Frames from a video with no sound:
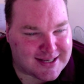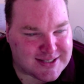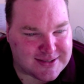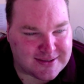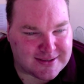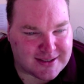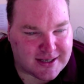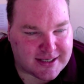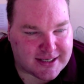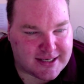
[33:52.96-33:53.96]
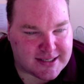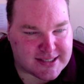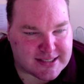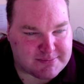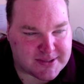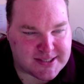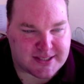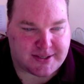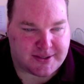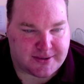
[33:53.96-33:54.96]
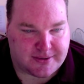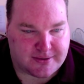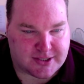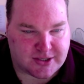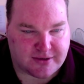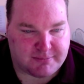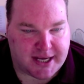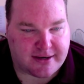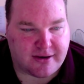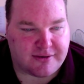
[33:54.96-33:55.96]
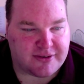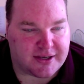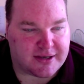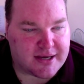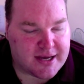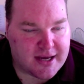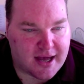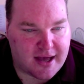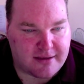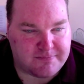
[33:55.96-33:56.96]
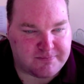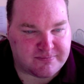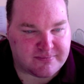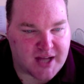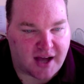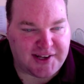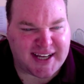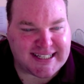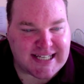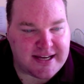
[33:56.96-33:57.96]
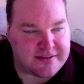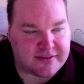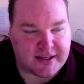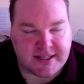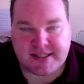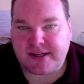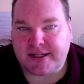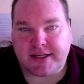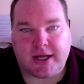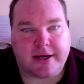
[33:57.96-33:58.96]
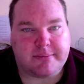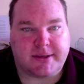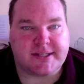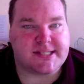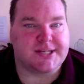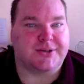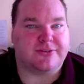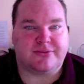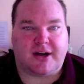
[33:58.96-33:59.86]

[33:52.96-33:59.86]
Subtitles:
Do you like espresso, a shot of black coffee? I like it in things. I don't like it by itself.